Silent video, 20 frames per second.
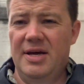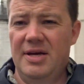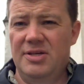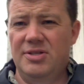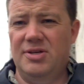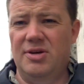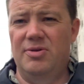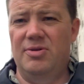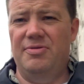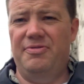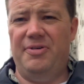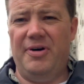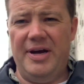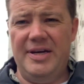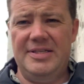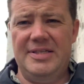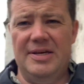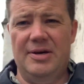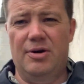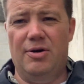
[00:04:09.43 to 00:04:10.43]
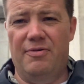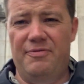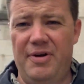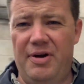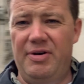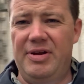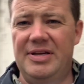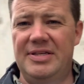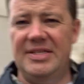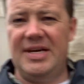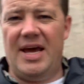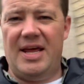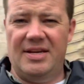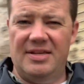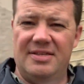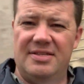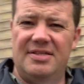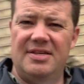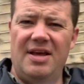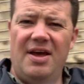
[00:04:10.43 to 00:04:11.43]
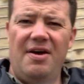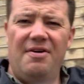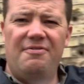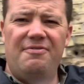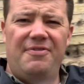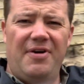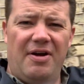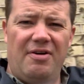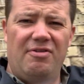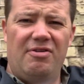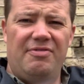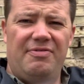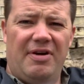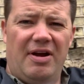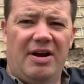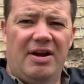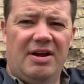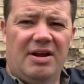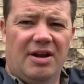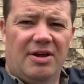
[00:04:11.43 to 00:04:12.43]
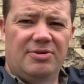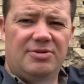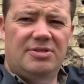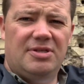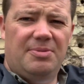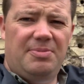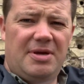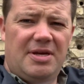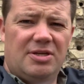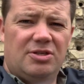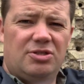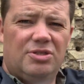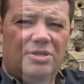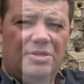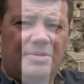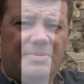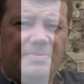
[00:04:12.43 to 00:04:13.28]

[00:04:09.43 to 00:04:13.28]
so the fighting got very intense, very, very close to the beach.